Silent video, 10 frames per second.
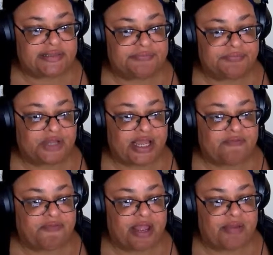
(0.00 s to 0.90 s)
and
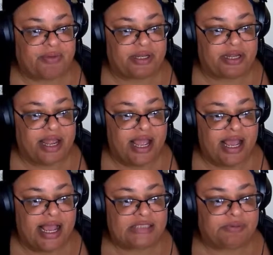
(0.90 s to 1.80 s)
family
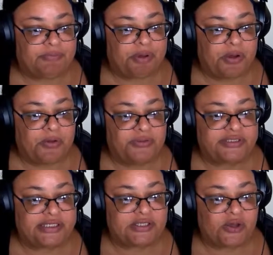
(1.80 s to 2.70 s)
has proposed his
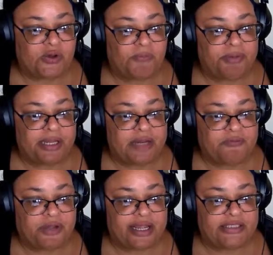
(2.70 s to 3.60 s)
own plan for
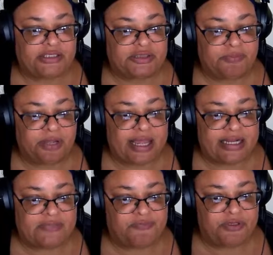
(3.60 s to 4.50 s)
Haiti's
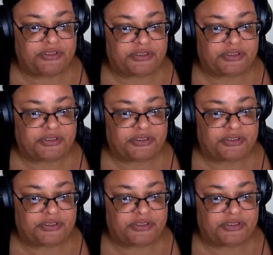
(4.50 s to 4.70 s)
future,